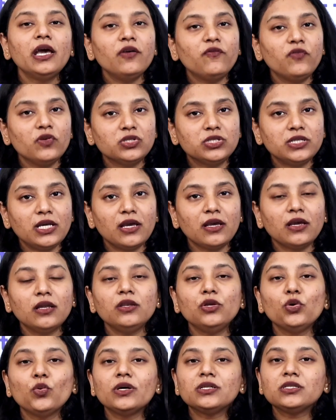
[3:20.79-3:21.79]
If you're staying
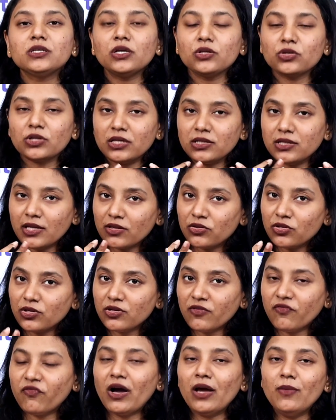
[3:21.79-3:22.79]
in USA, it can take
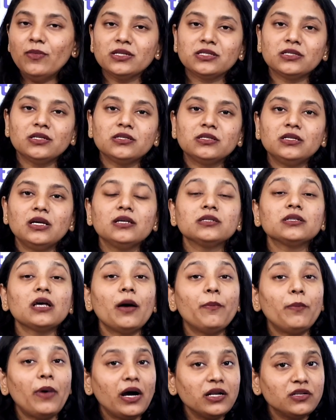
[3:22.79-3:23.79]
3 to 5 business days.
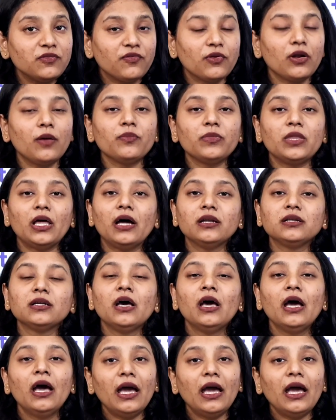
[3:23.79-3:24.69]
Apart from that,